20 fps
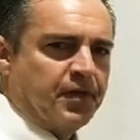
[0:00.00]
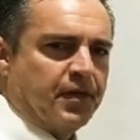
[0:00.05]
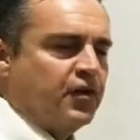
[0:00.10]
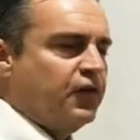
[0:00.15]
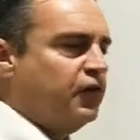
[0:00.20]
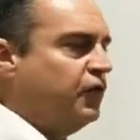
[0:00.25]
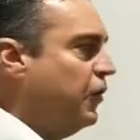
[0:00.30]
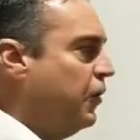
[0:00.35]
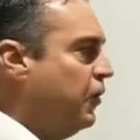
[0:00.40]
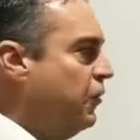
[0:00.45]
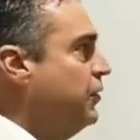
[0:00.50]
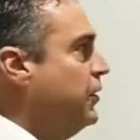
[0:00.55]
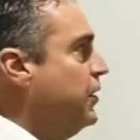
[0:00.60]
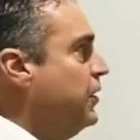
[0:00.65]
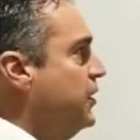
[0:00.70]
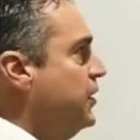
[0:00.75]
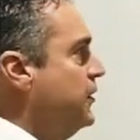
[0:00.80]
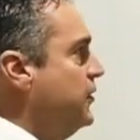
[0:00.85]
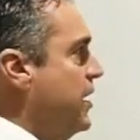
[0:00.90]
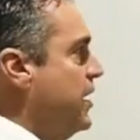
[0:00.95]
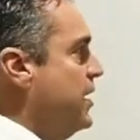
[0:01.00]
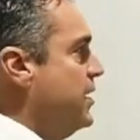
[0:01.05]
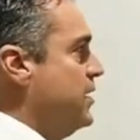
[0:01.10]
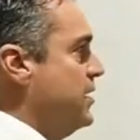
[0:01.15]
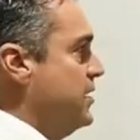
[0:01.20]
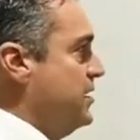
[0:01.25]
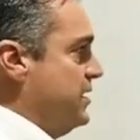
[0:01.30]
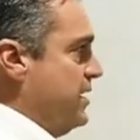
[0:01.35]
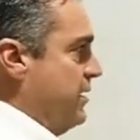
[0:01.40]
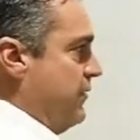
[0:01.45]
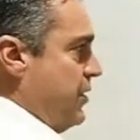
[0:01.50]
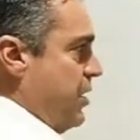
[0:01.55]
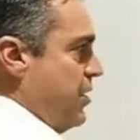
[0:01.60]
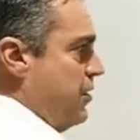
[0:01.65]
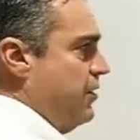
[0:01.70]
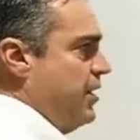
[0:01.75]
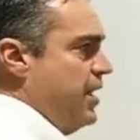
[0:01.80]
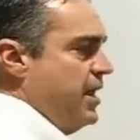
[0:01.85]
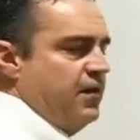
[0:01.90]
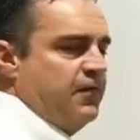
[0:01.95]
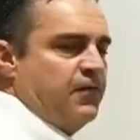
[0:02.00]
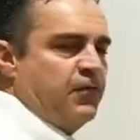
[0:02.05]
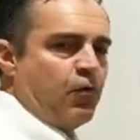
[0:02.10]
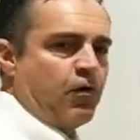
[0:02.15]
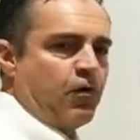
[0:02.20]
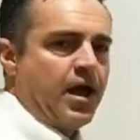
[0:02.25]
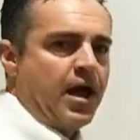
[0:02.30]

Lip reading: So you say 784,